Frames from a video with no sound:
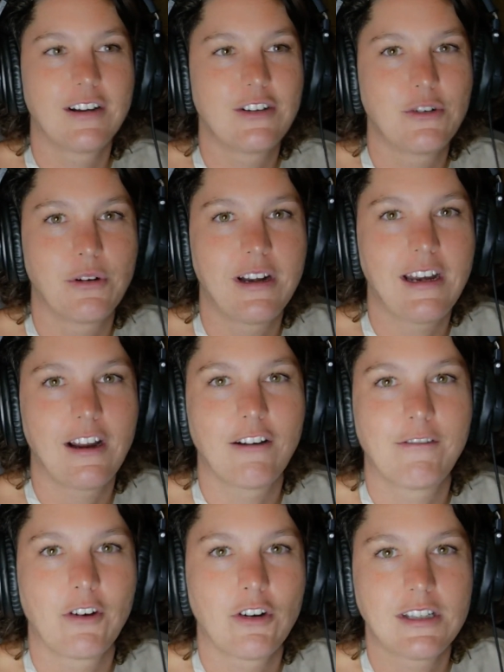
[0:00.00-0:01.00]
joining our
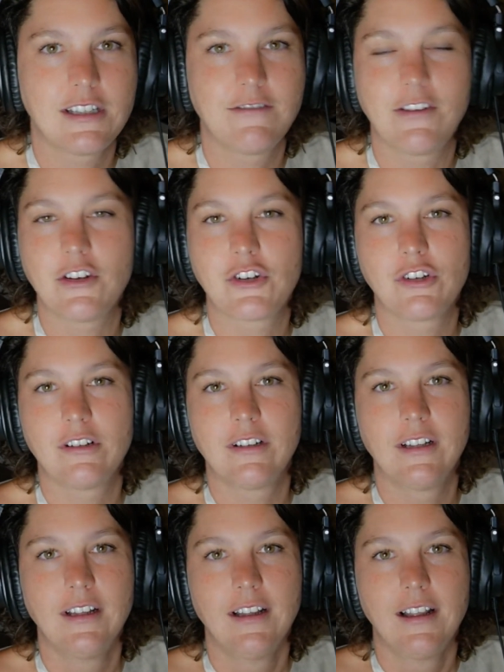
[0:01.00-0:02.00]
first official
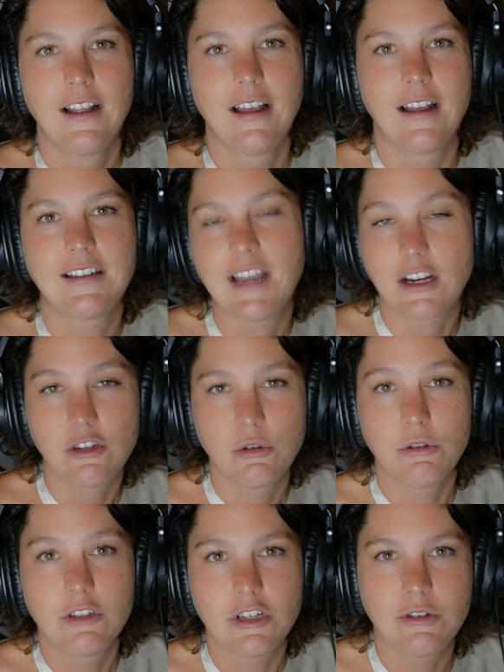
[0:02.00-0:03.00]
Tech
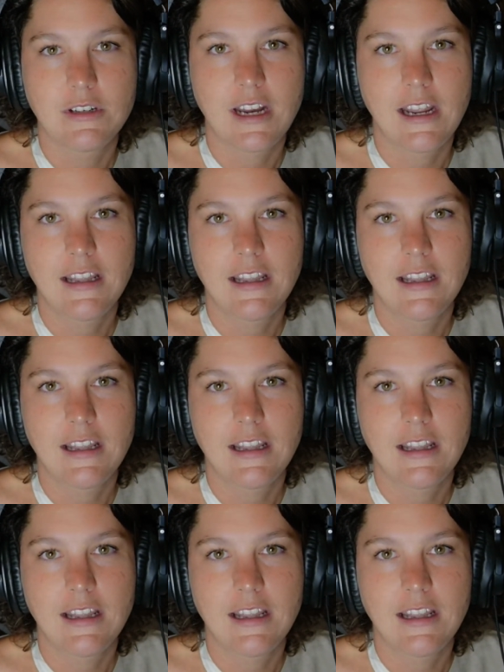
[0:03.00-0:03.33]
Tool Tuesday.